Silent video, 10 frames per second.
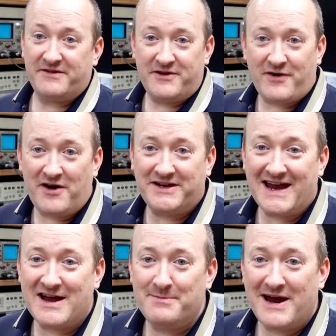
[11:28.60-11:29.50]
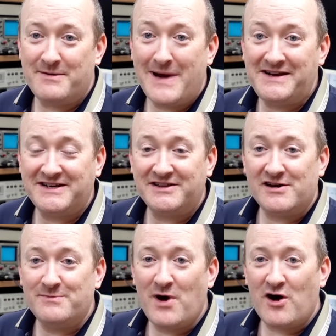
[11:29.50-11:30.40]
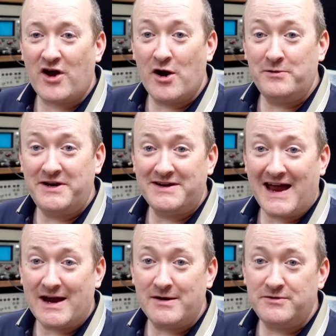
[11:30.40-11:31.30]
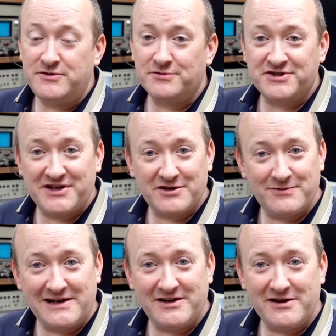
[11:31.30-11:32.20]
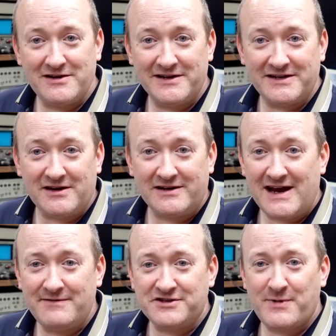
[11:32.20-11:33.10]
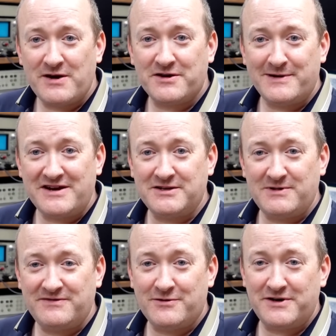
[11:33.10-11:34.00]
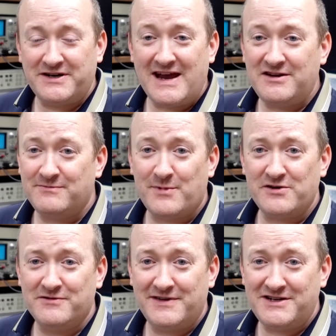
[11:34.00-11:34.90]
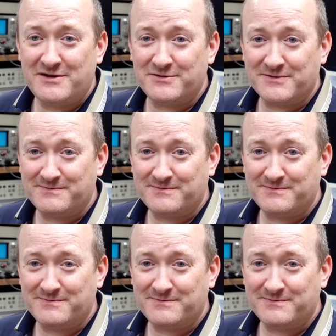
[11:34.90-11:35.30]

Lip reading: if you're finding out about Mend It Like Mark only now, you're still really early. I haven't spoken about it before in any of my other videos.